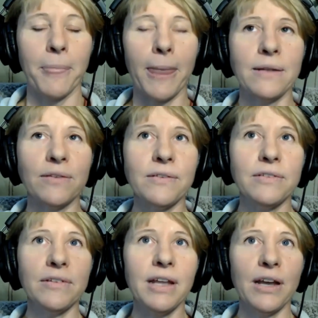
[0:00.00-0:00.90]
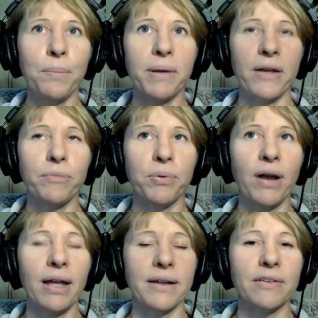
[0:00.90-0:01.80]
it does take a bit of
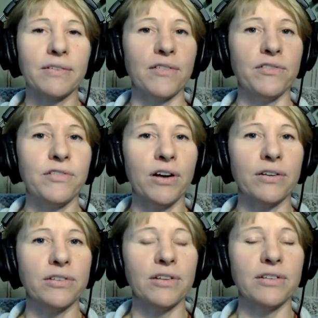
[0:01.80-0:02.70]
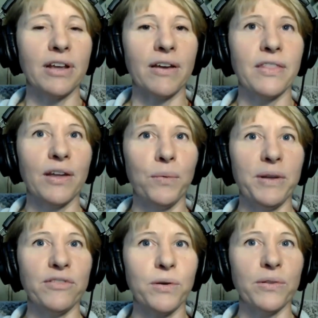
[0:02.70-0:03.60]
practice at first, doesn't it? I
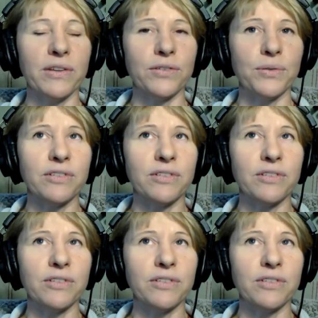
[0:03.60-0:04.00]
think we've got this